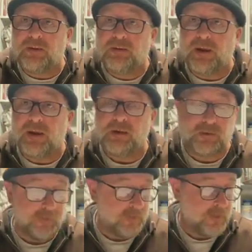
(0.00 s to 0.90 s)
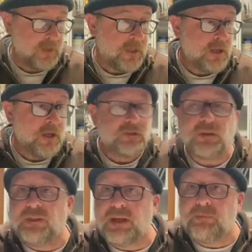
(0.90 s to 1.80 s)
okay? So
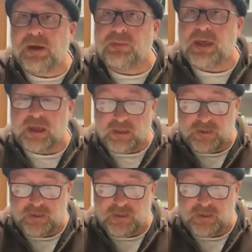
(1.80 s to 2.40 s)
think about that.